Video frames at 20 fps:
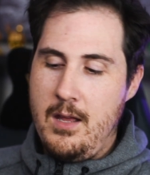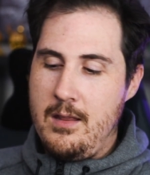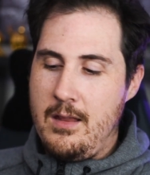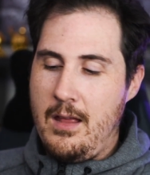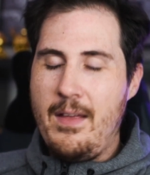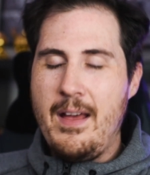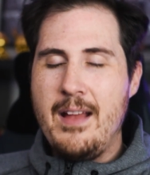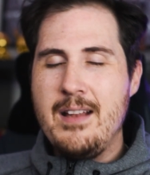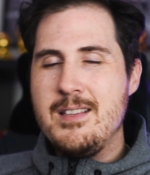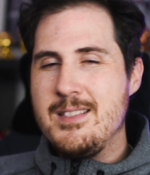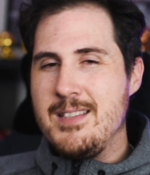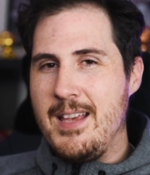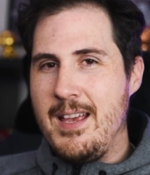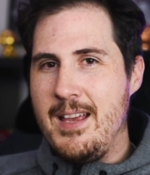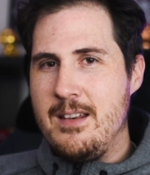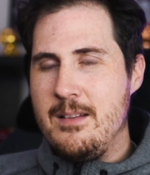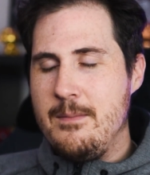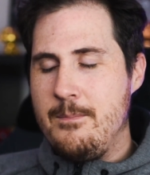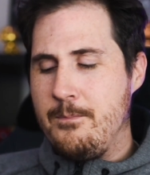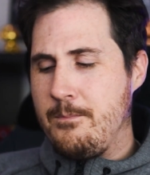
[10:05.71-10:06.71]
Now that
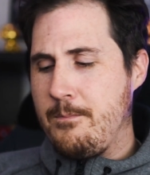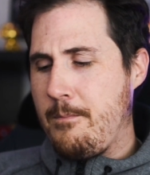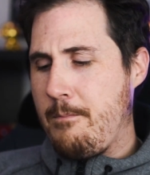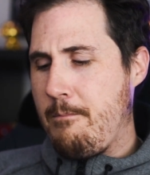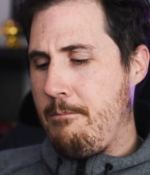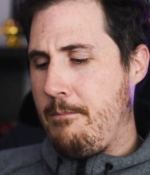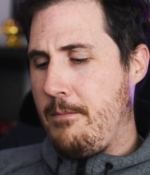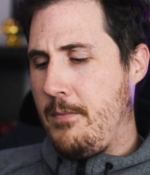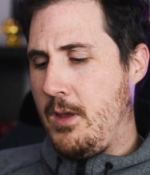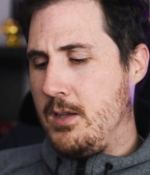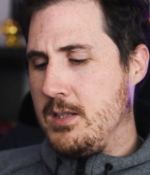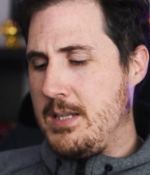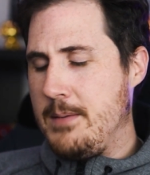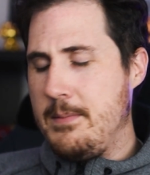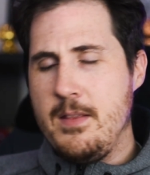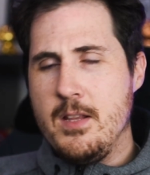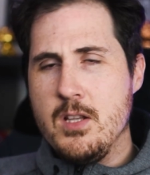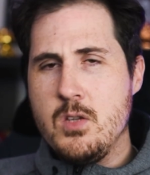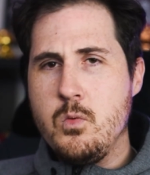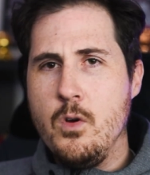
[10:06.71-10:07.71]
said,
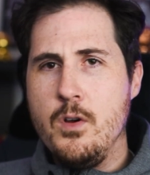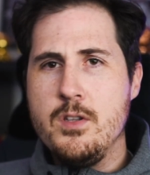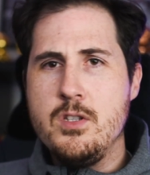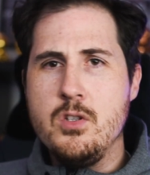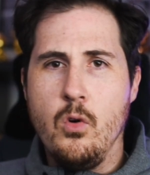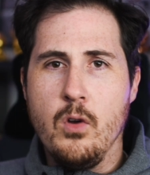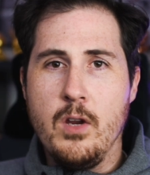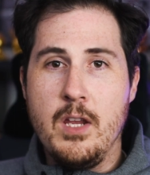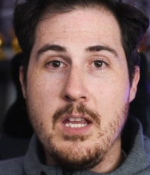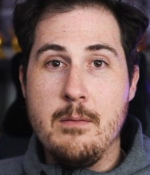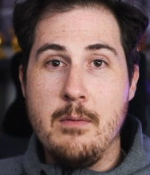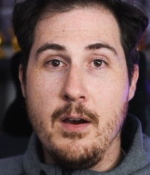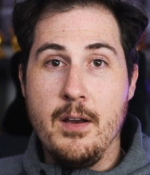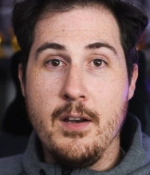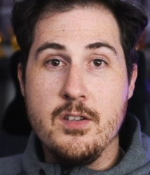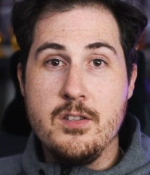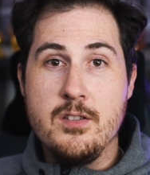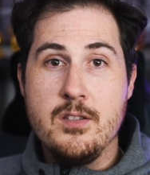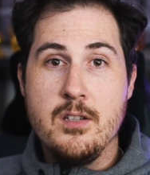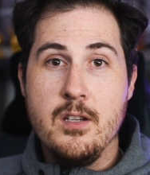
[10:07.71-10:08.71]
something that's worth talking about
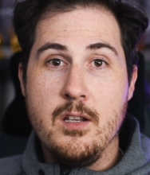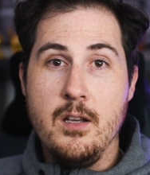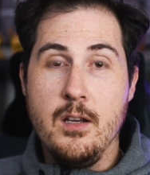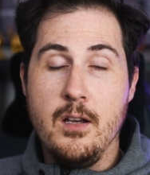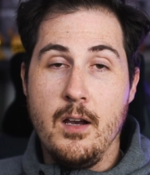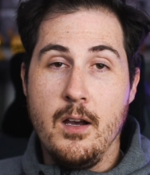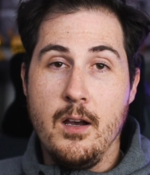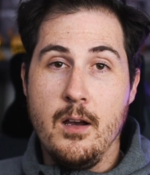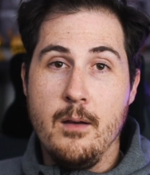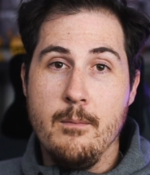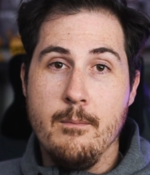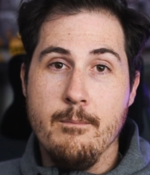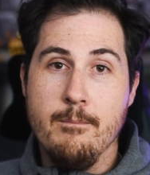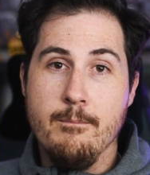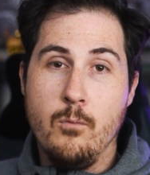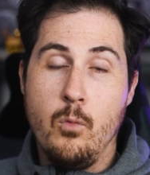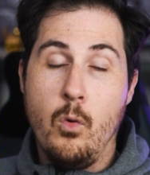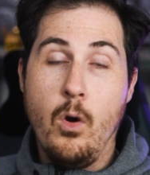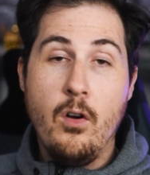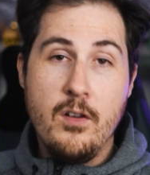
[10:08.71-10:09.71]
is
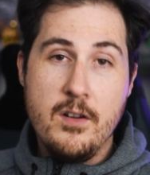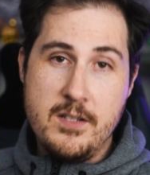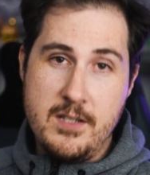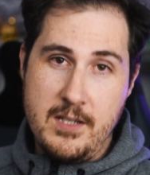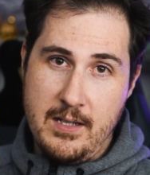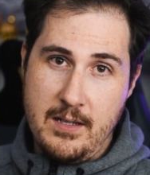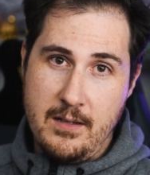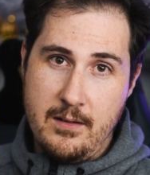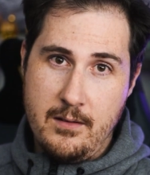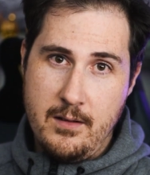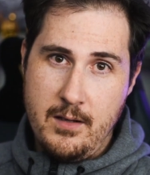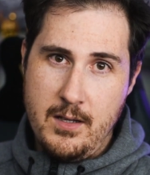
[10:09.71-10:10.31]
warranty.